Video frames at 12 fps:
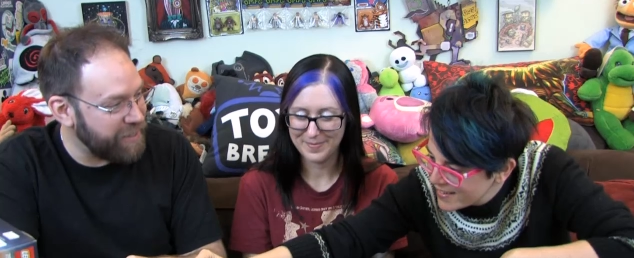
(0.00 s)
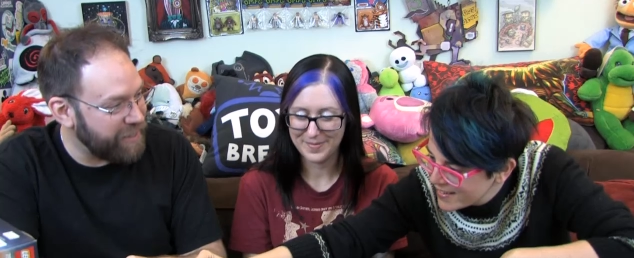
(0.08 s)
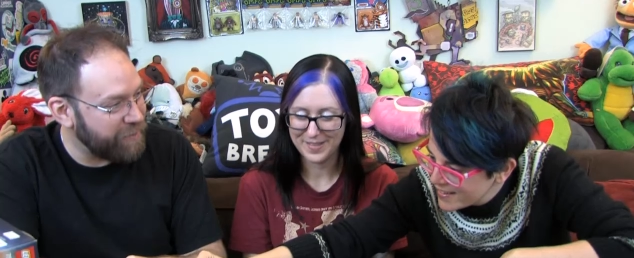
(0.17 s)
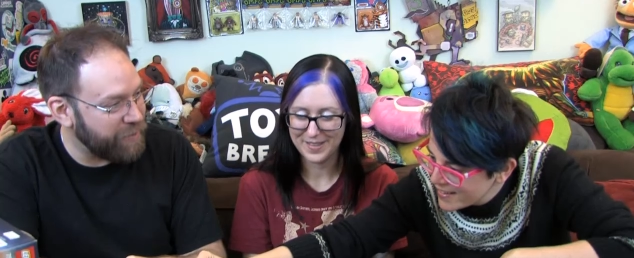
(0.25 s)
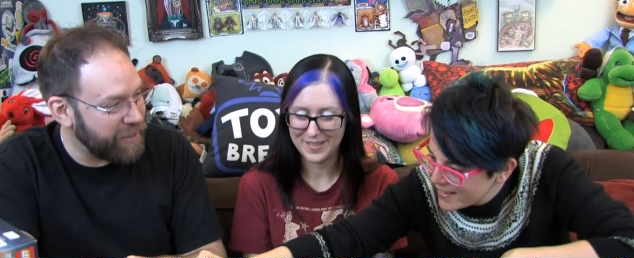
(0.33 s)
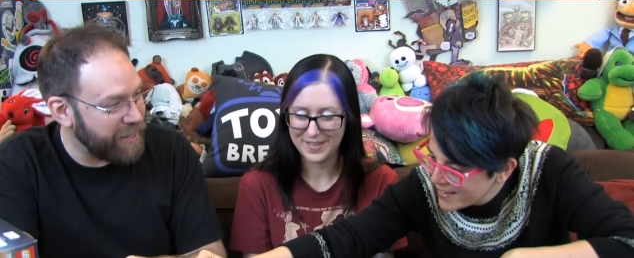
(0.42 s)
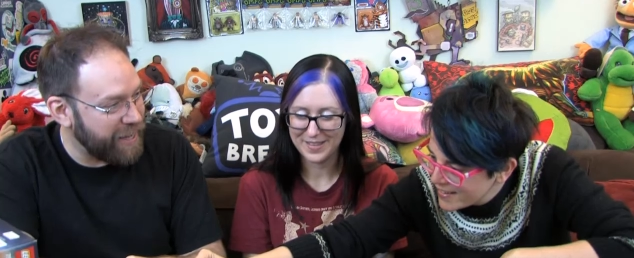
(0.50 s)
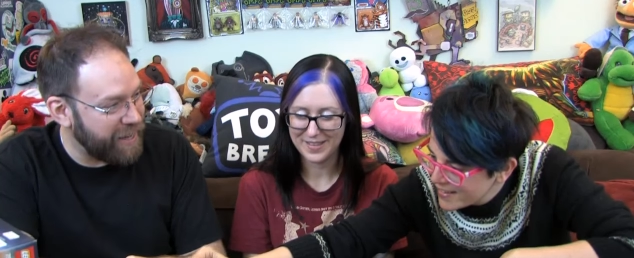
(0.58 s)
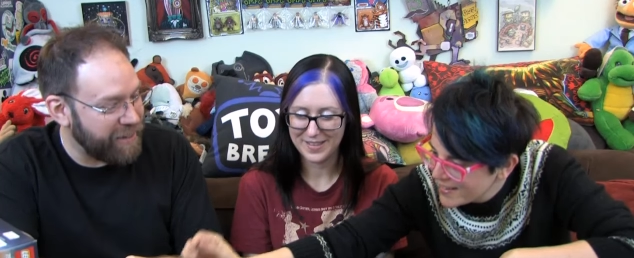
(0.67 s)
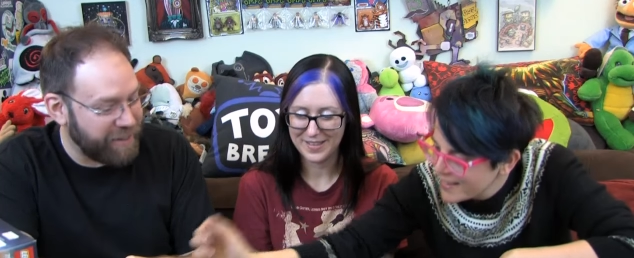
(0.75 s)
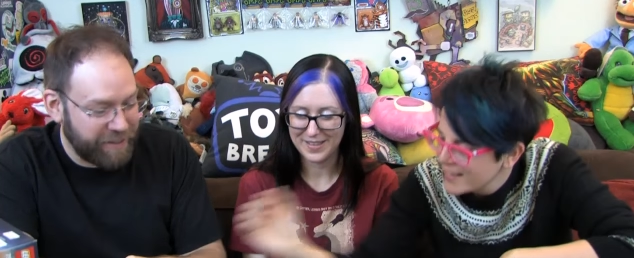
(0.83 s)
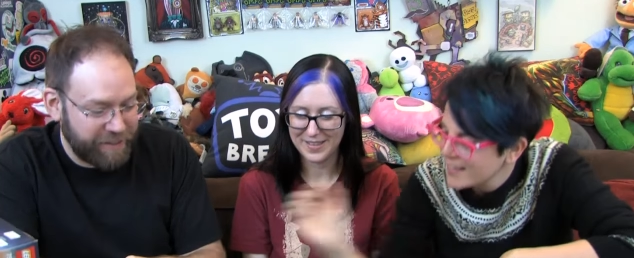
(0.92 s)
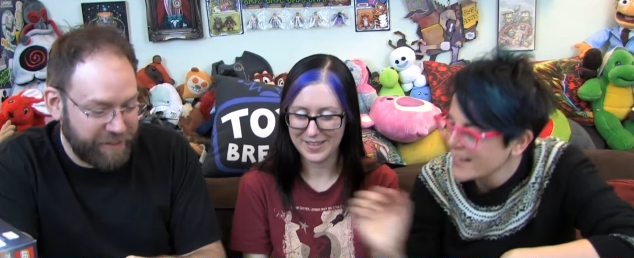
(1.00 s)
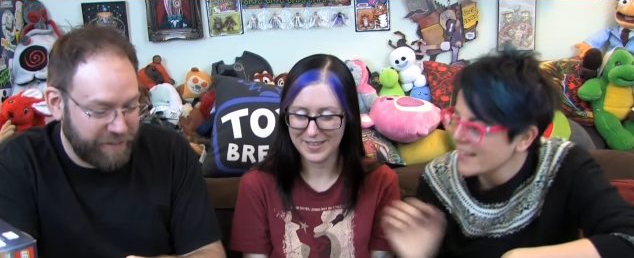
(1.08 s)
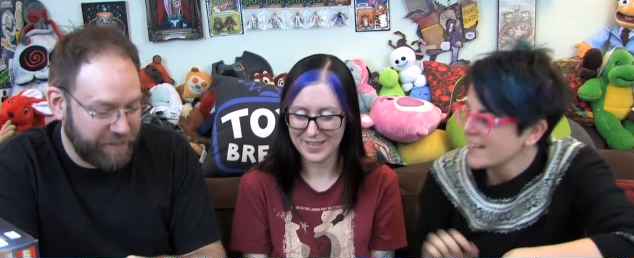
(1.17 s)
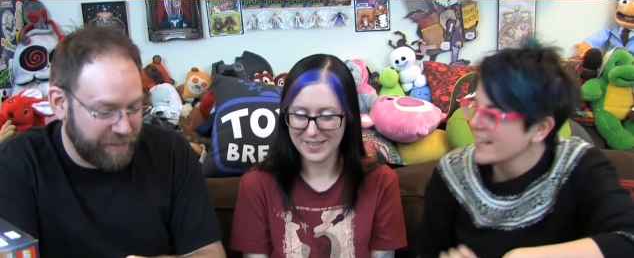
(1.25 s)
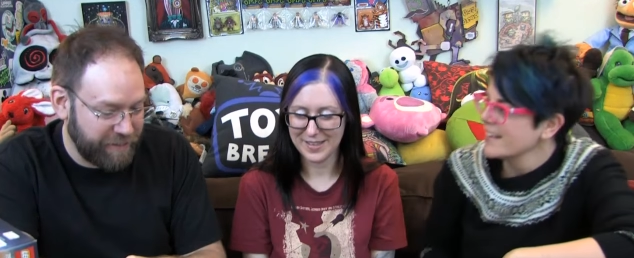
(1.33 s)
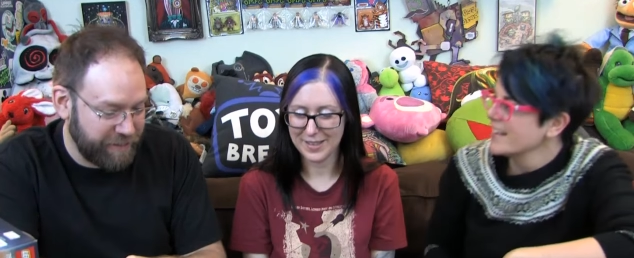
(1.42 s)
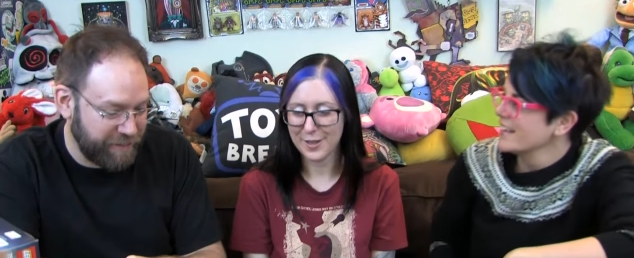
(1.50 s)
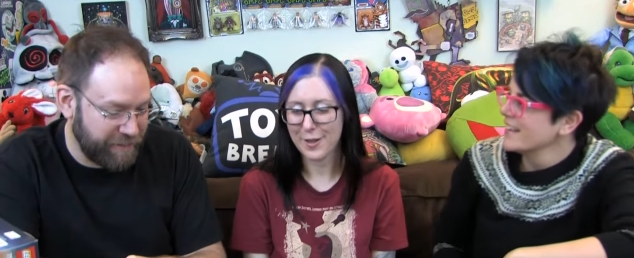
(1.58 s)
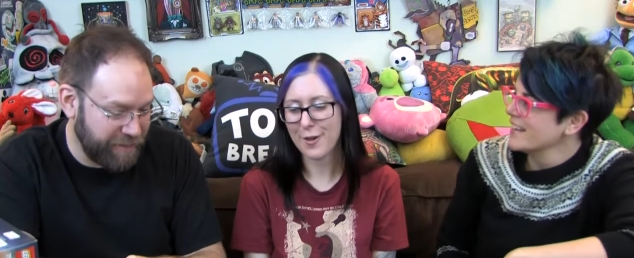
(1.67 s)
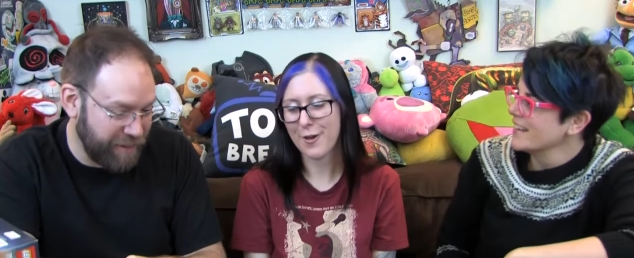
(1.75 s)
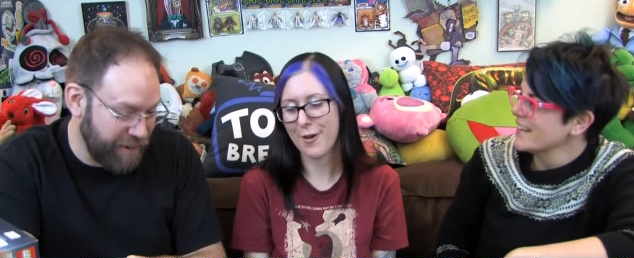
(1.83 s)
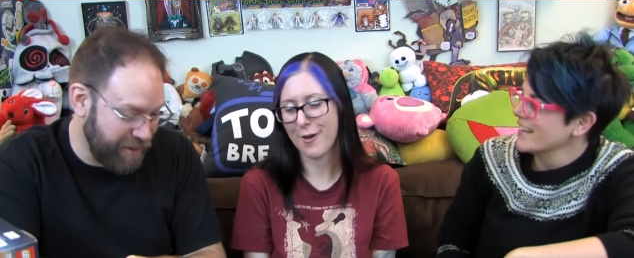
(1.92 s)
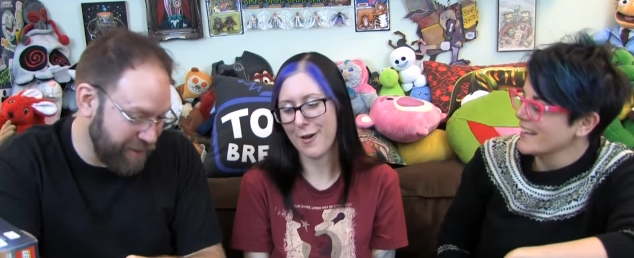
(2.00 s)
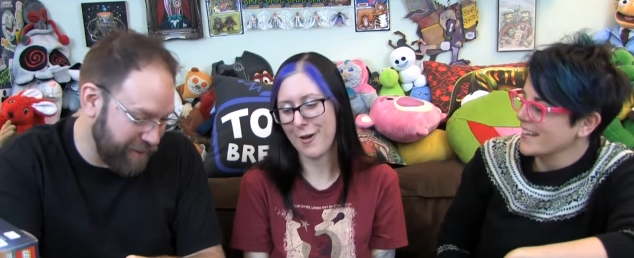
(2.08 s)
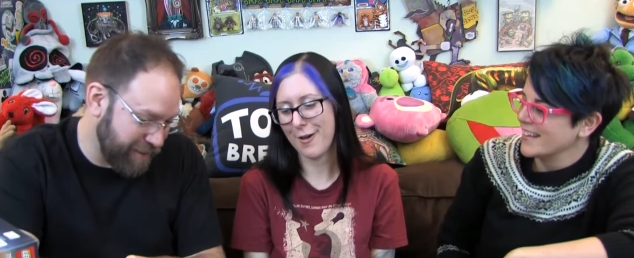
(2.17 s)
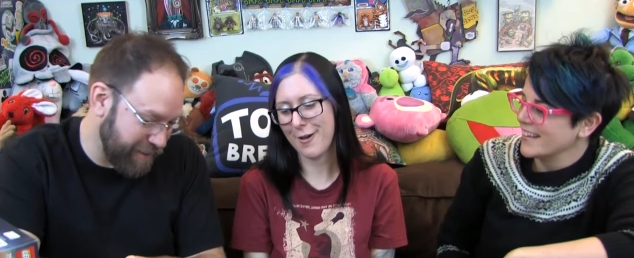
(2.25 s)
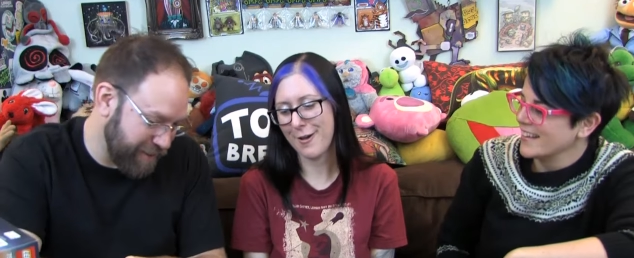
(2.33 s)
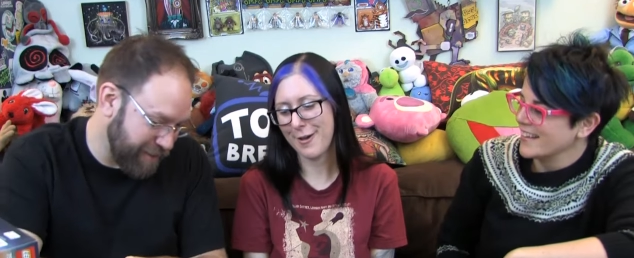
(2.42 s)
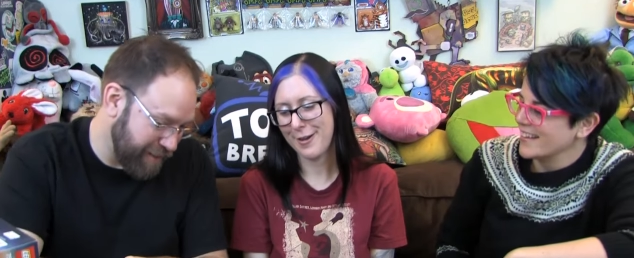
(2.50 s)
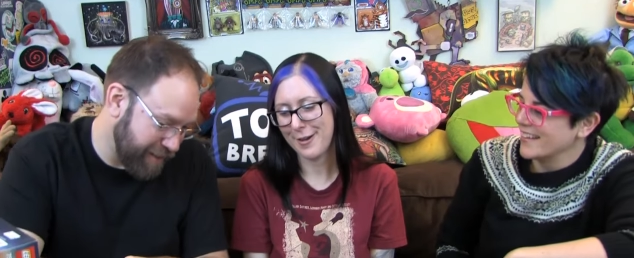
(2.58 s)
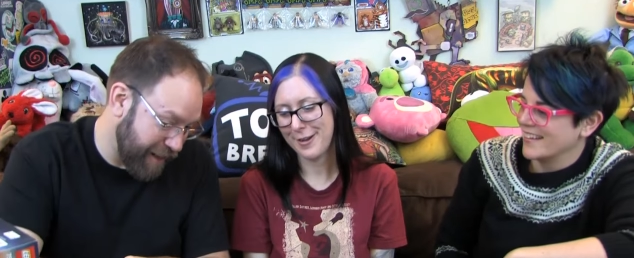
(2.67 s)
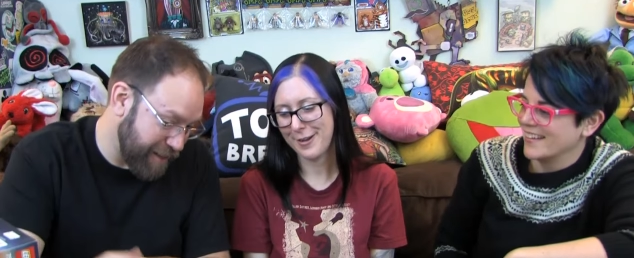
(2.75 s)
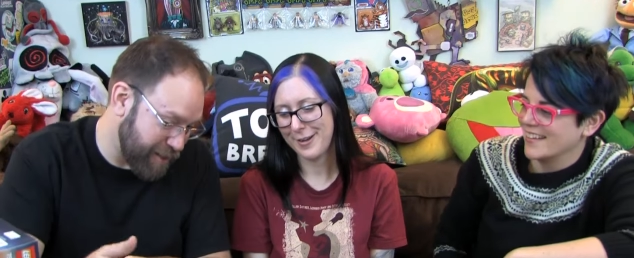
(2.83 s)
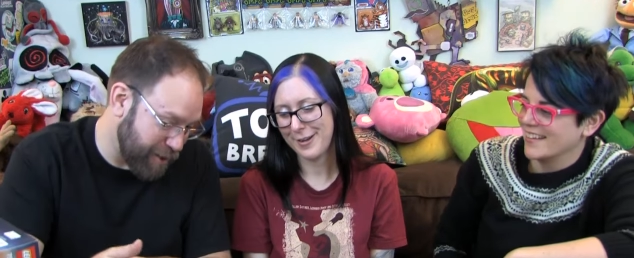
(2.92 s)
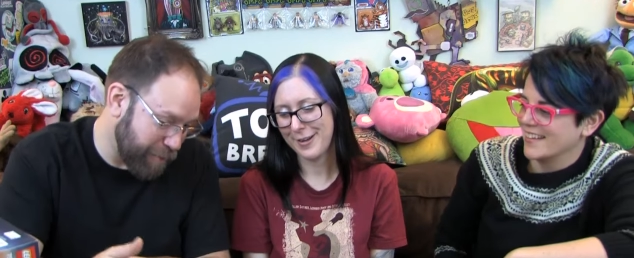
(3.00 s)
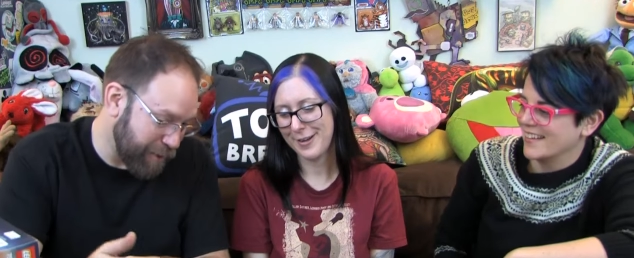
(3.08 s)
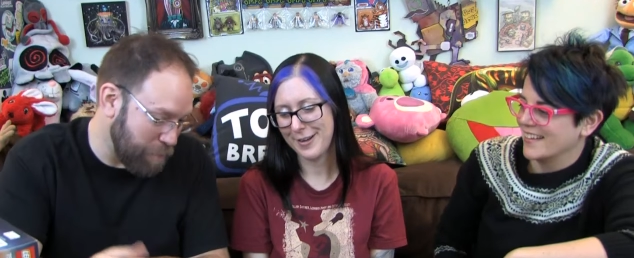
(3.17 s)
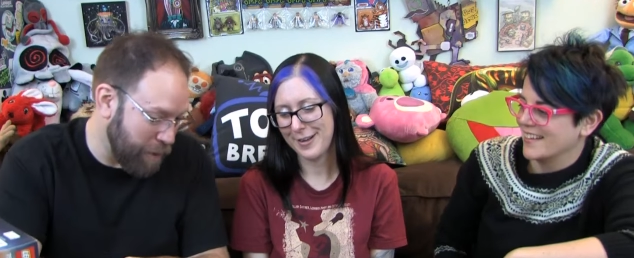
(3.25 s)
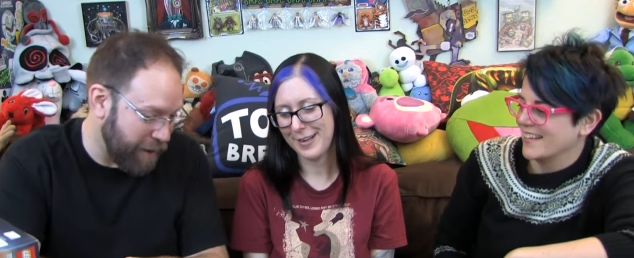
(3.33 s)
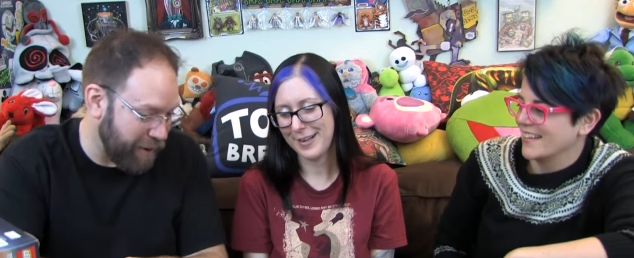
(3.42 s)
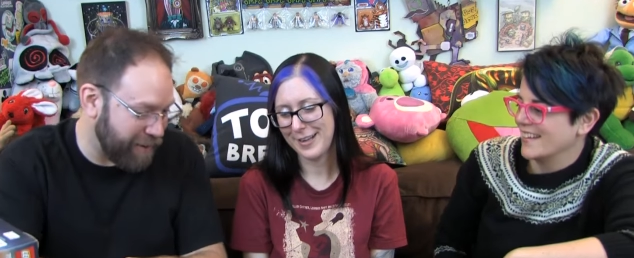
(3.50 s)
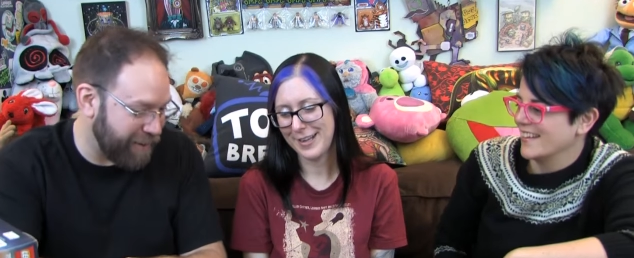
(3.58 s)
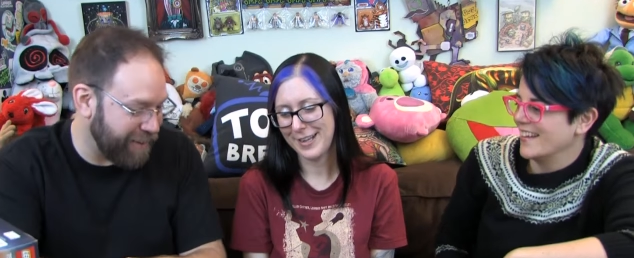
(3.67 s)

Speaker 1: he could put a hat on. Aww. Oh. That's so much better.